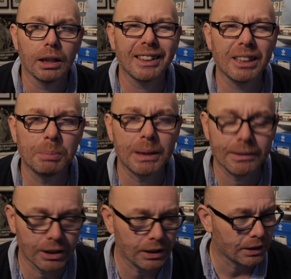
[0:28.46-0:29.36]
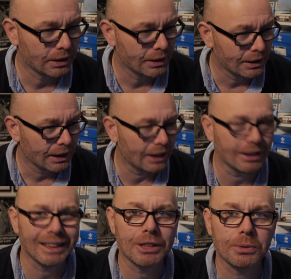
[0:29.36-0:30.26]
Little bit of a... I'll
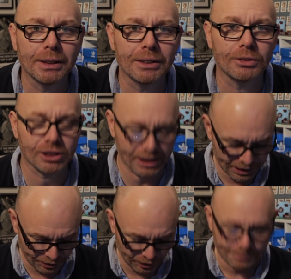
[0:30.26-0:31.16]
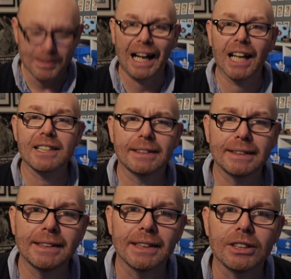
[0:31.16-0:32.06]
let you into a little secret. I actually
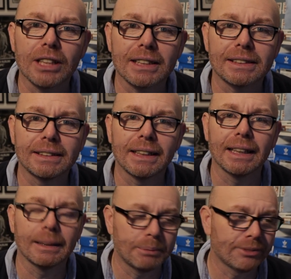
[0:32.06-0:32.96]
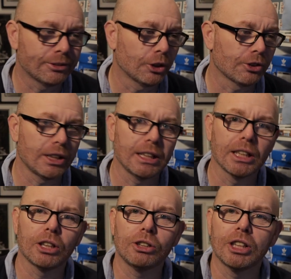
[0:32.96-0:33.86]
did this yesterday before
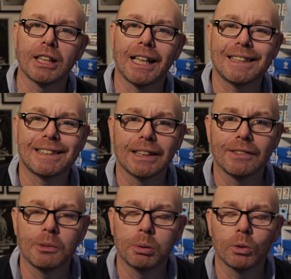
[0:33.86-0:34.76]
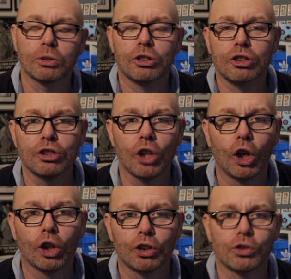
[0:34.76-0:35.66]
the United Liverpool
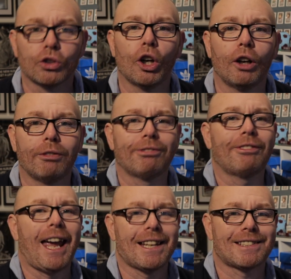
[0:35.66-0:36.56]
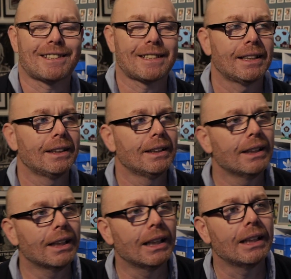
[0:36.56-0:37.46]
snore draw fest.
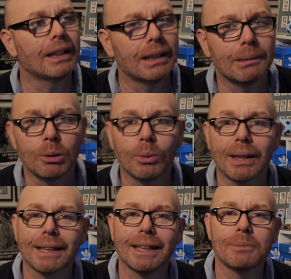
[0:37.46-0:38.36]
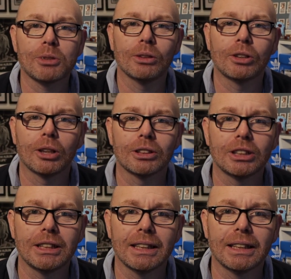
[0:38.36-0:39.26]
But when I came to look on
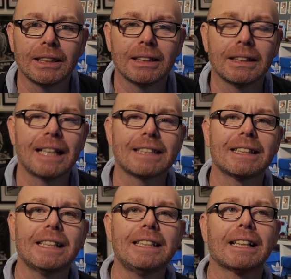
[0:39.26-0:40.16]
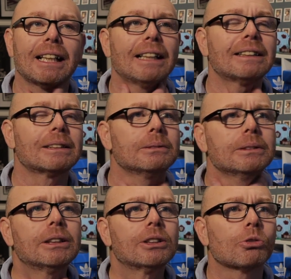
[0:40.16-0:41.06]
the SD card
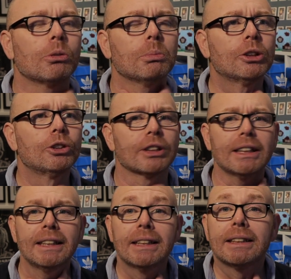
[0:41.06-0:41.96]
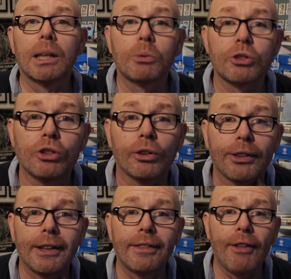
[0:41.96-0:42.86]
to upload it, there was
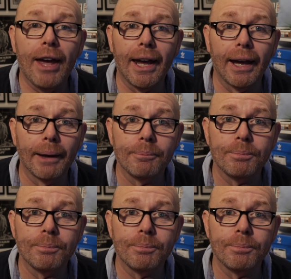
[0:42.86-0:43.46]
nothing there.